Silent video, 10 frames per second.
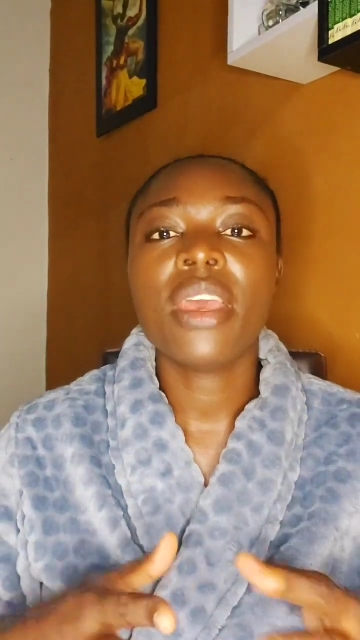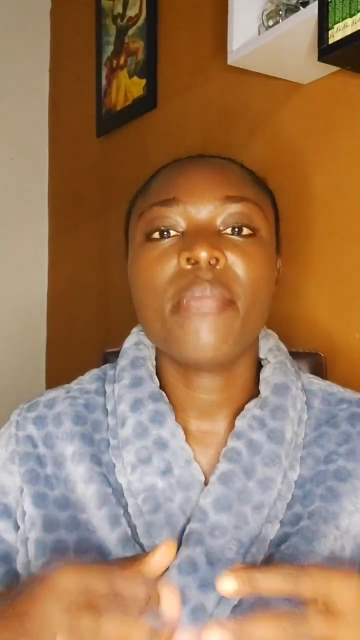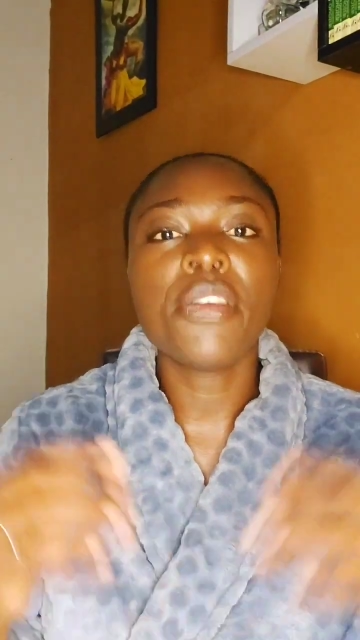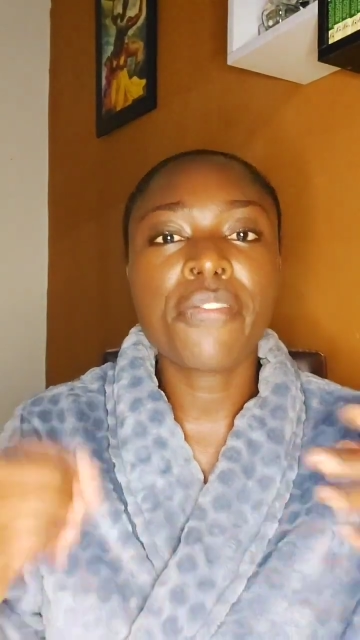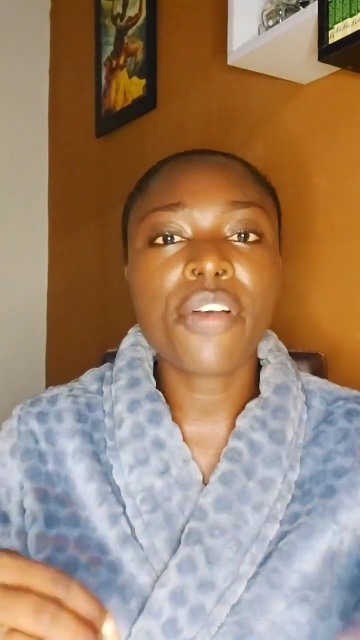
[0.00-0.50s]

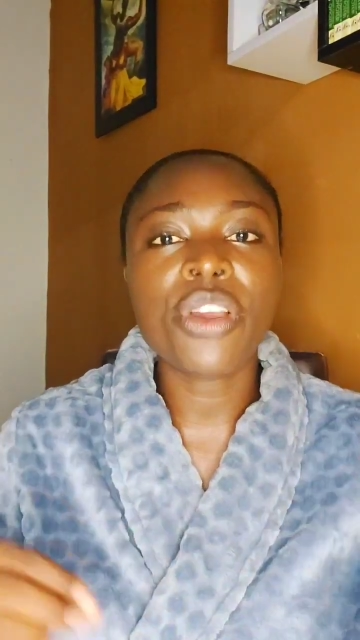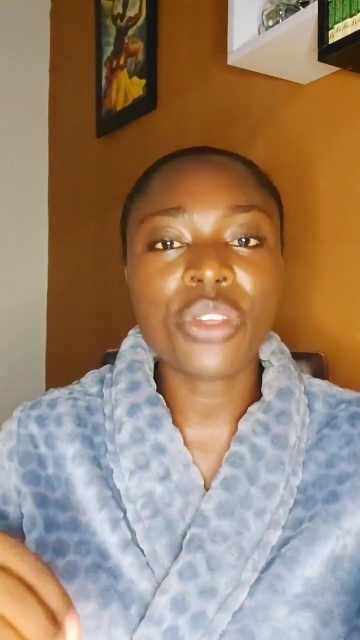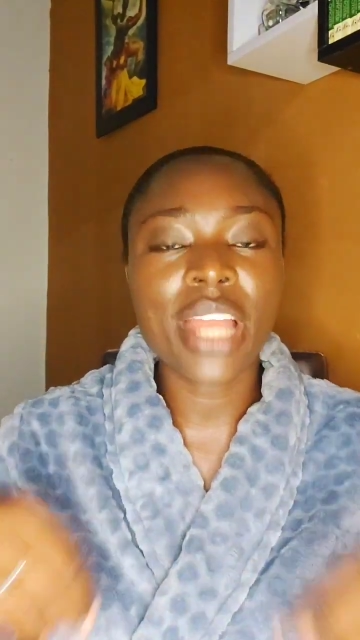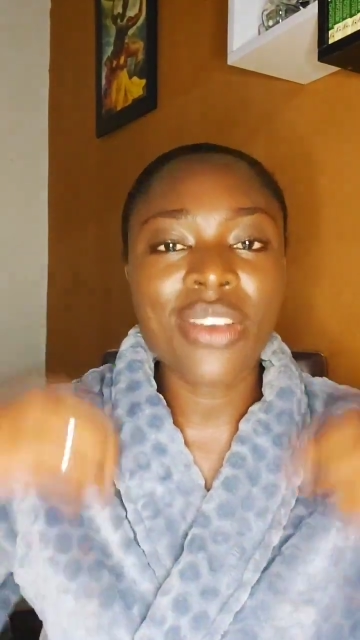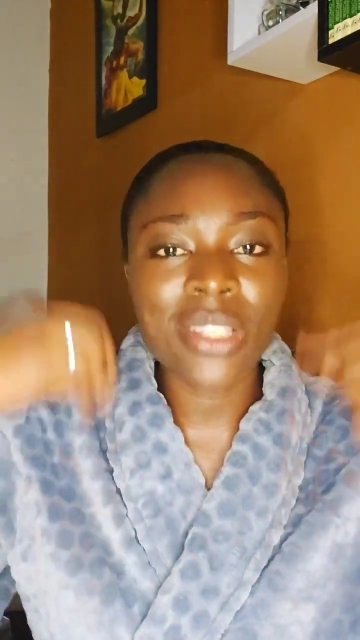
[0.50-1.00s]
before you
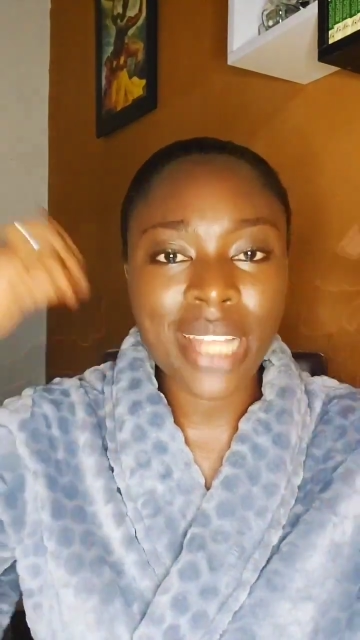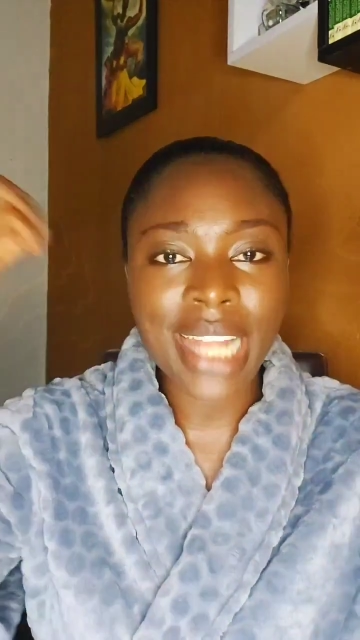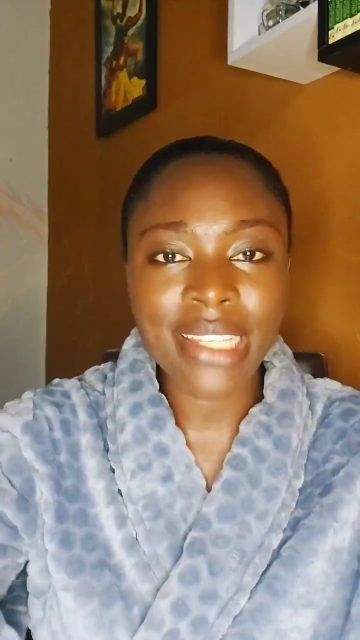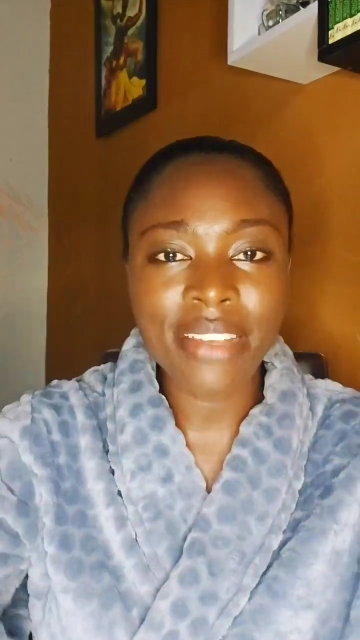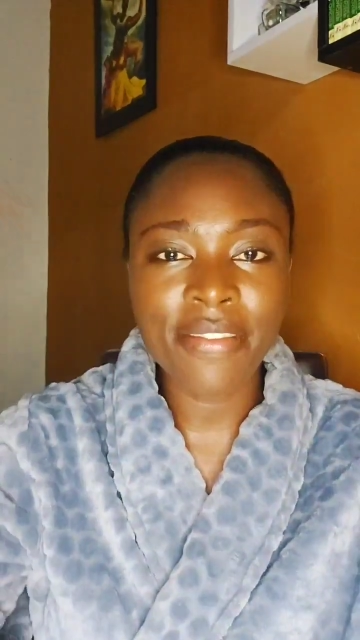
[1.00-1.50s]
now
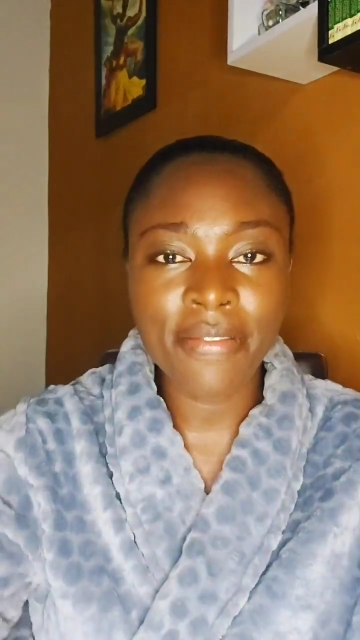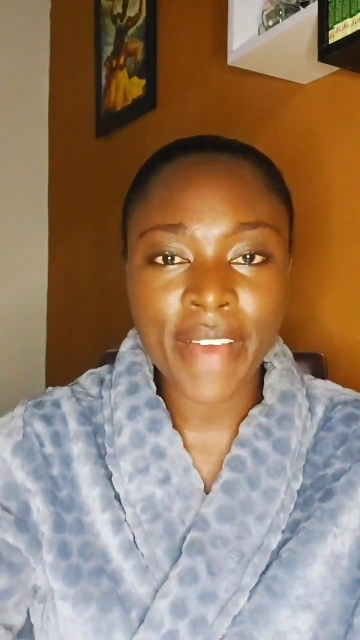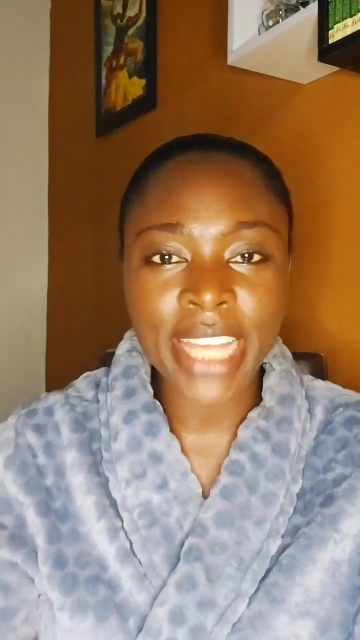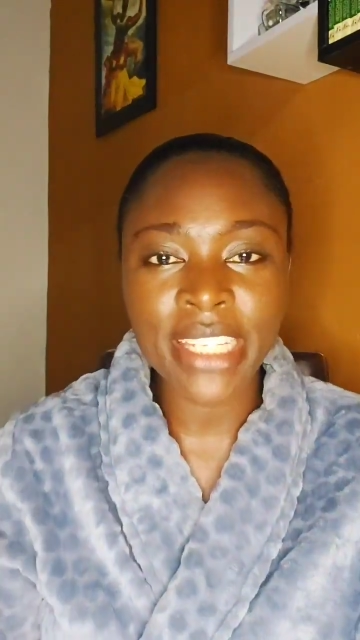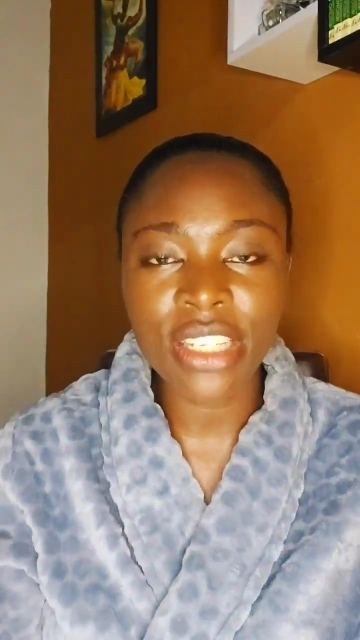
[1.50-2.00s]
start
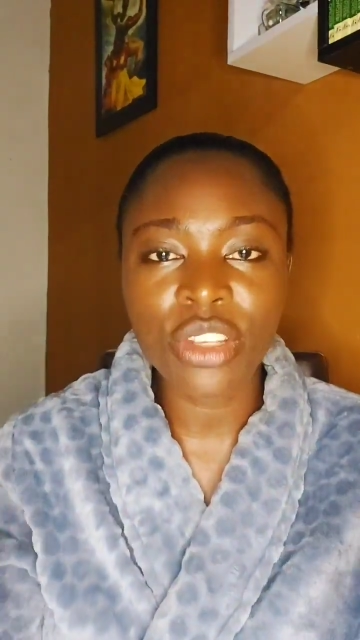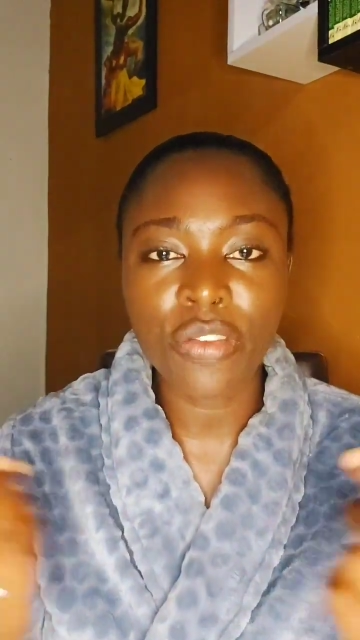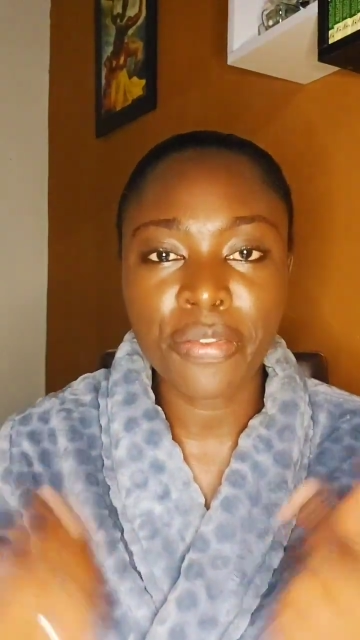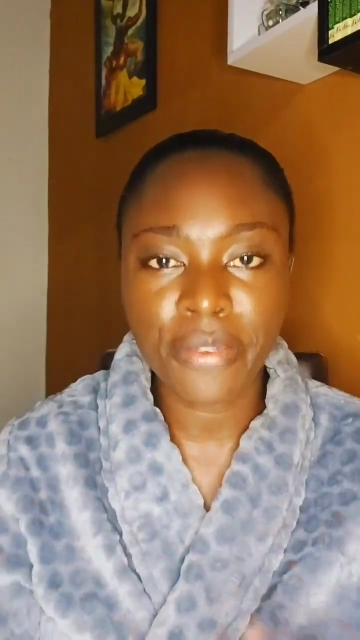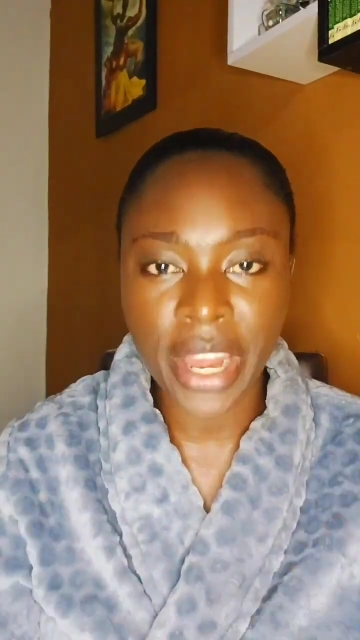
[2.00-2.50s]
inviting your
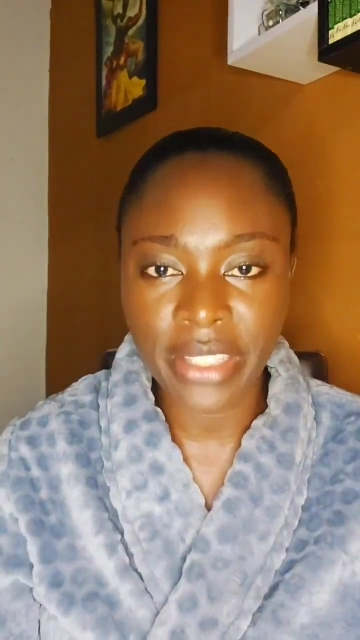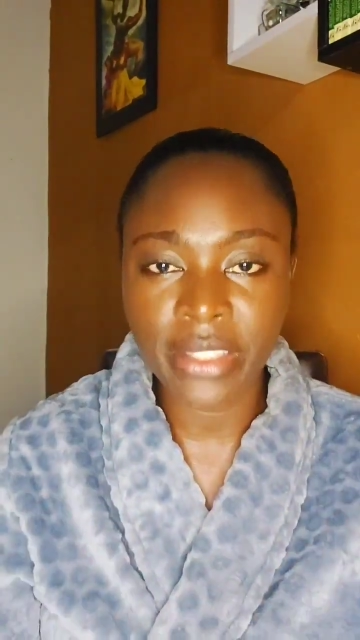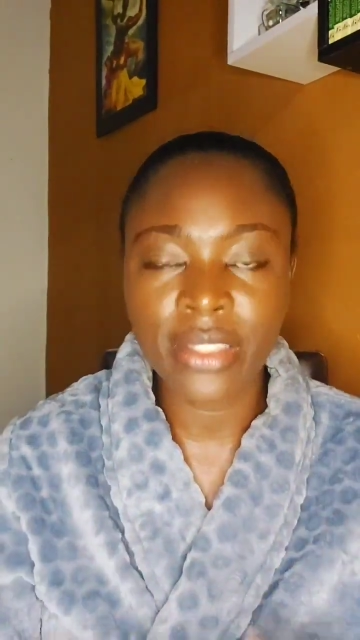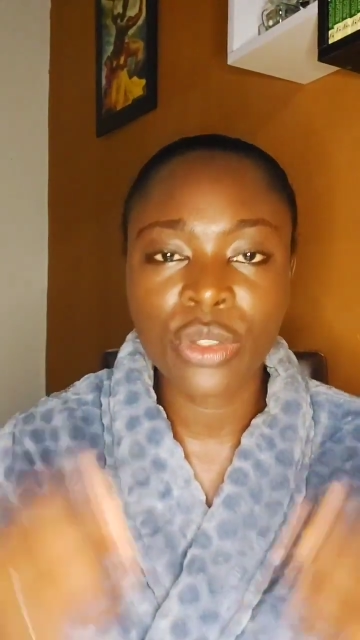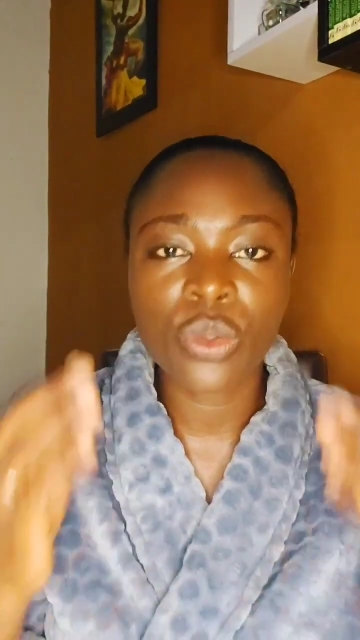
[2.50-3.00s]

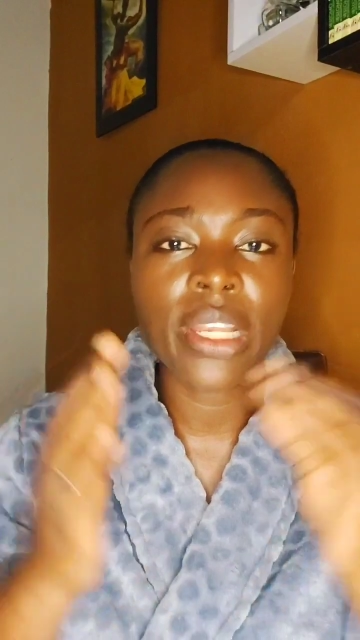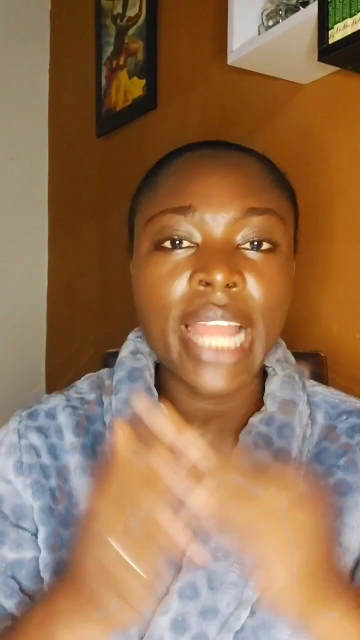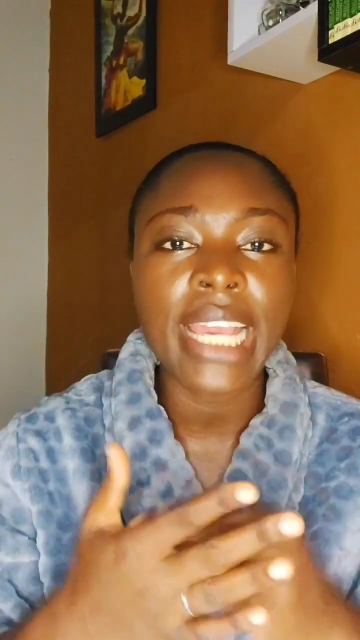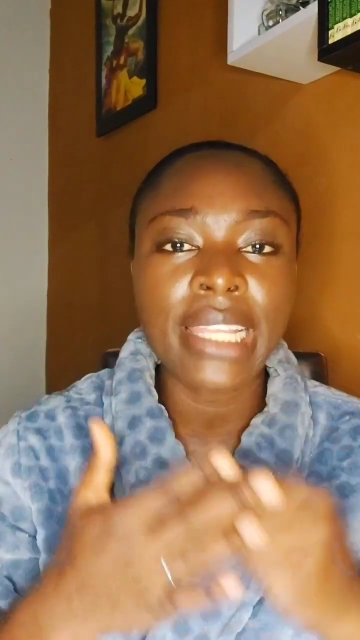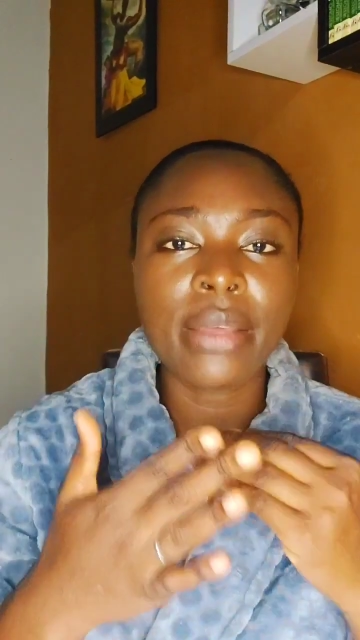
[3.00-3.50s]
friends to
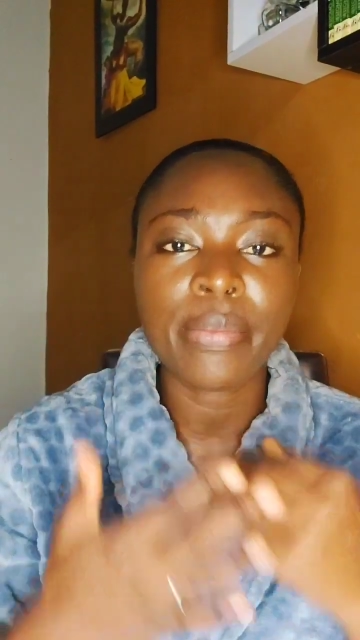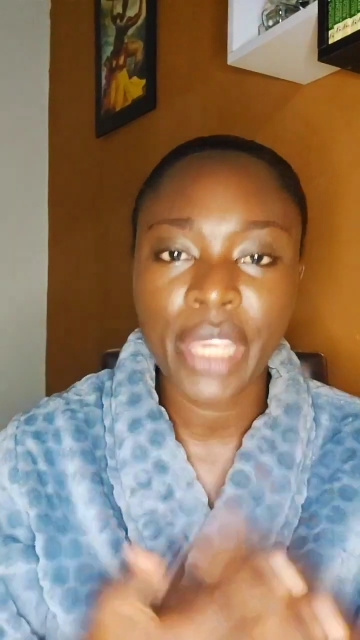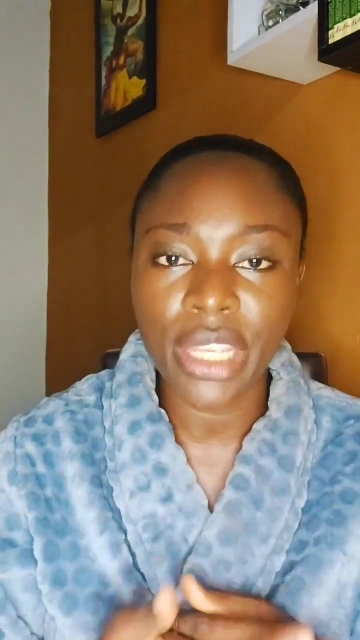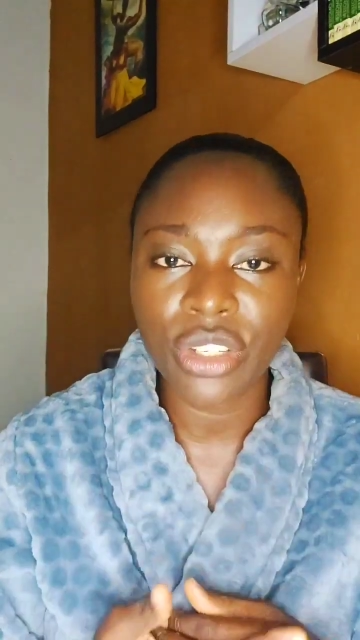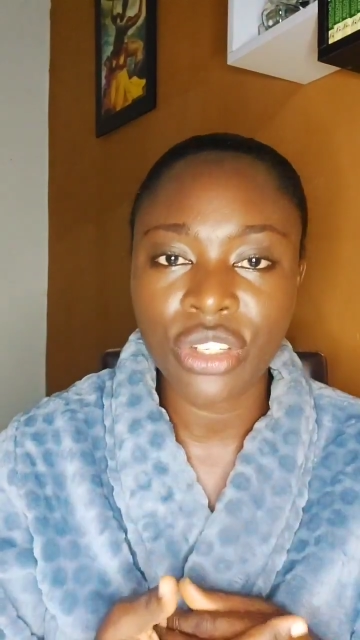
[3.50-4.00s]
like the
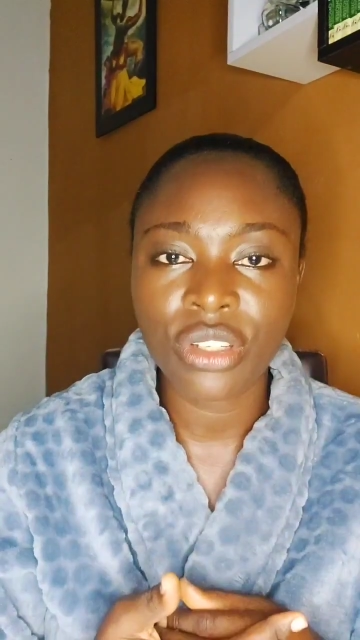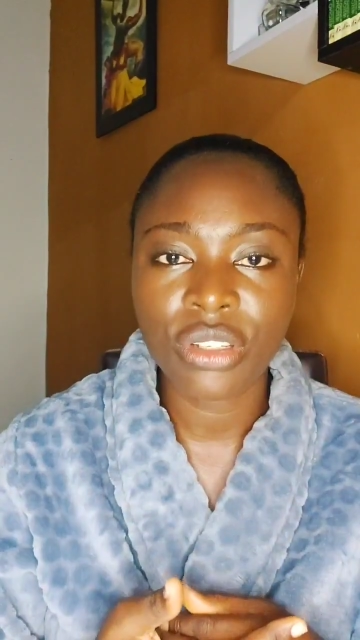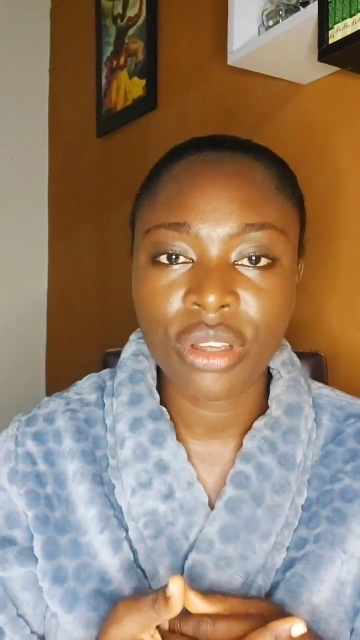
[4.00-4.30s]
page.